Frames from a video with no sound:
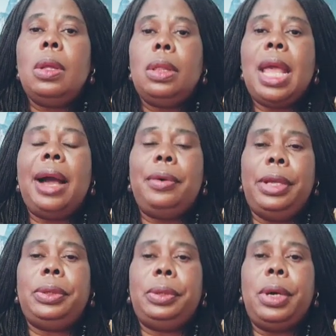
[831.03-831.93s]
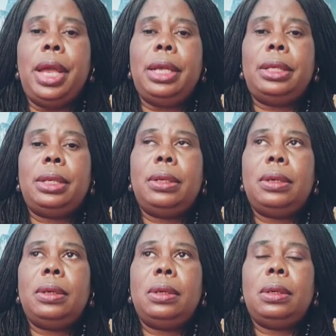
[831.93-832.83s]
They are going to do it.
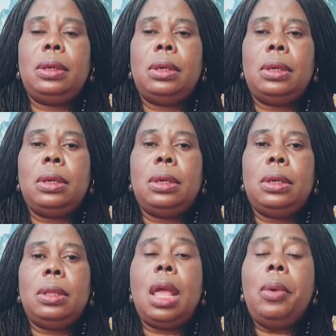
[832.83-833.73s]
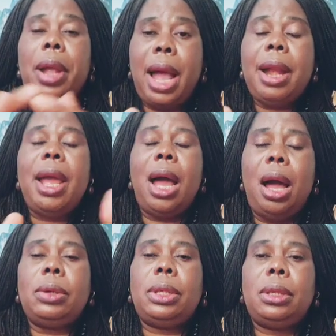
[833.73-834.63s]
They will carry
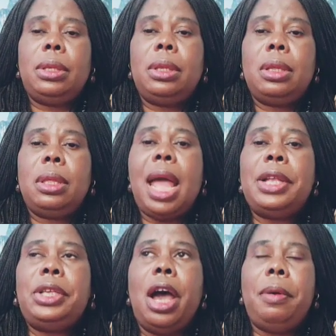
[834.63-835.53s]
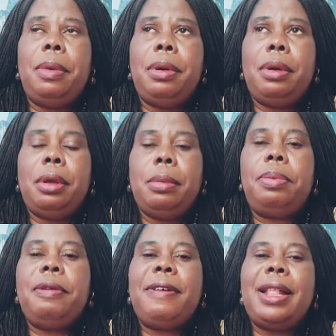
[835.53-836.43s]
out that job
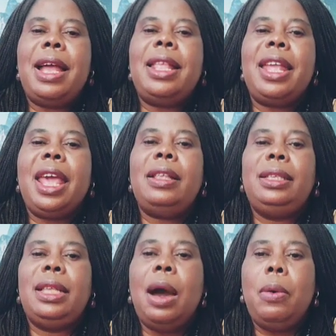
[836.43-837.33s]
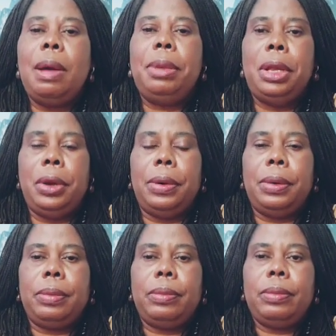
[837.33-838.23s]
provided they get that 1 million.
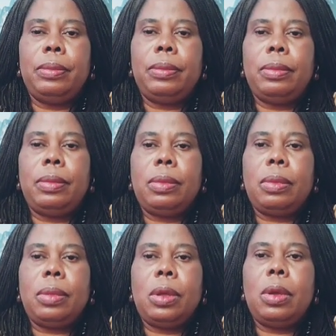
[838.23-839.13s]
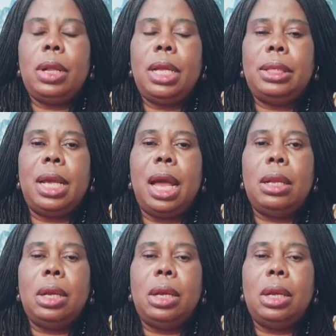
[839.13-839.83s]
You understand?